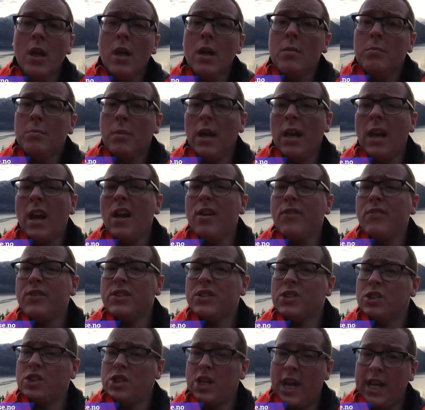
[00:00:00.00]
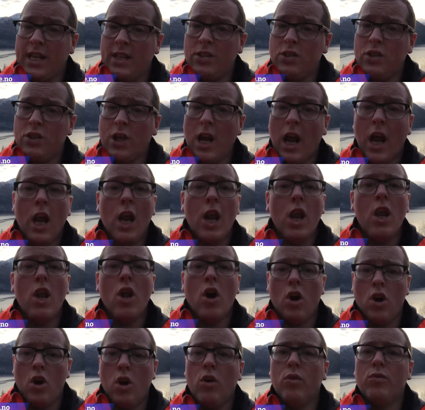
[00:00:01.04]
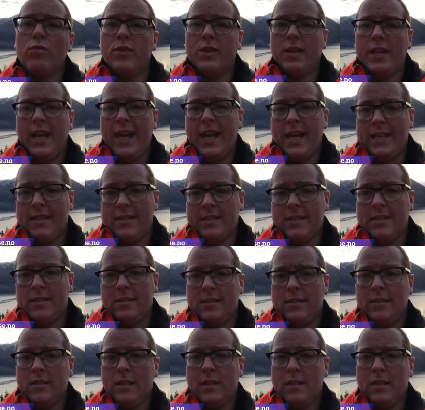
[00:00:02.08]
My life has changed a lot over the years,